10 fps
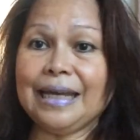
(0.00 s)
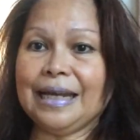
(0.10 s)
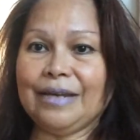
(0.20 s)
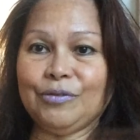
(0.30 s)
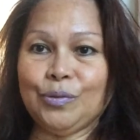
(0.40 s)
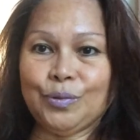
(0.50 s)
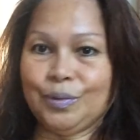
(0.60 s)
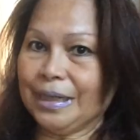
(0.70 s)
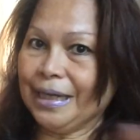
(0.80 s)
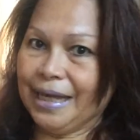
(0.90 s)
And I have
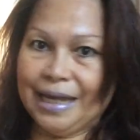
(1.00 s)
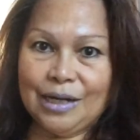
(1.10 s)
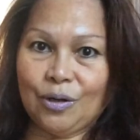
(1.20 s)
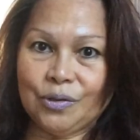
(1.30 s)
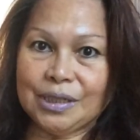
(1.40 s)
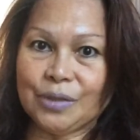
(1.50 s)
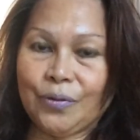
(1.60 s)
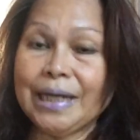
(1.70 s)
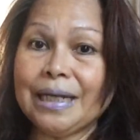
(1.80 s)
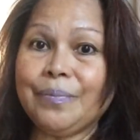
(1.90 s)
to again close it
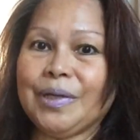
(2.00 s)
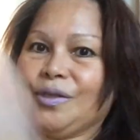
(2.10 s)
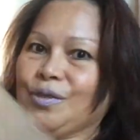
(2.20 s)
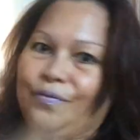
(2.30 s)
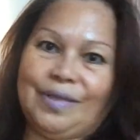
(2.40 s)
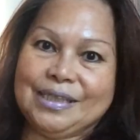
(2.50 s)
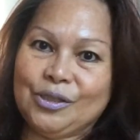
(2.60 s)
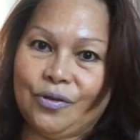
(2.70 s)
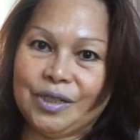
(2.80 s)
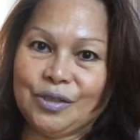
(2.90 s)
quickly because of the
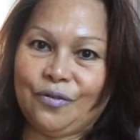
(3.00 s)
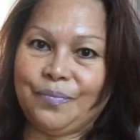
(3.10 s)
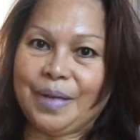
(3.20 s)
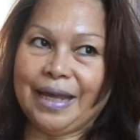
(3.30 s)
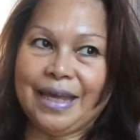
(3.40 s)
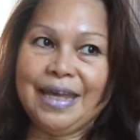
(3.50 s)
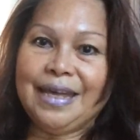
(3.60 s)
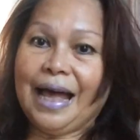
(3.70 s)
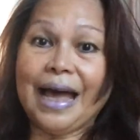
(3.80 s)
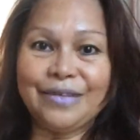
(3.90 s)
storage of my
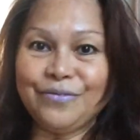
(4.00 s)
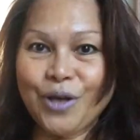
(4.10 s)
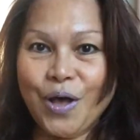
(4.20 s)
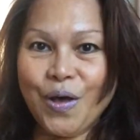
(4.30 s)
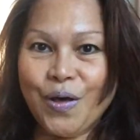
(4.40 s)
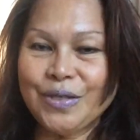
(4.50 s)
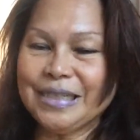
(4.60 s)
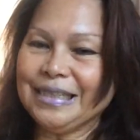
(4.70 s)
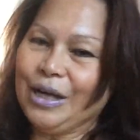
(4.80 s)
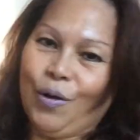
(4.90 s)

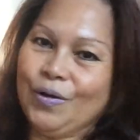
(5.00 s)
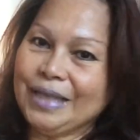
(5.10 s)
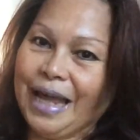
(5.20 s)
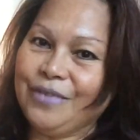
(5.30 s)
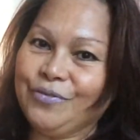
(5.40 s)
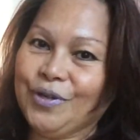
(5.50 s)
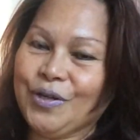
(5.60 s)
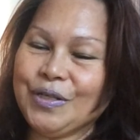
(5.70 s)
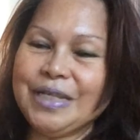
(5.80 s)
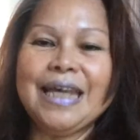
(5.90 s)
iPhone, old
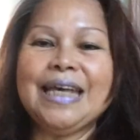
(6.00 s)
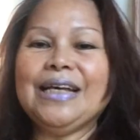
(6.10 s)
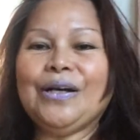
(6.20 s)
iPhone.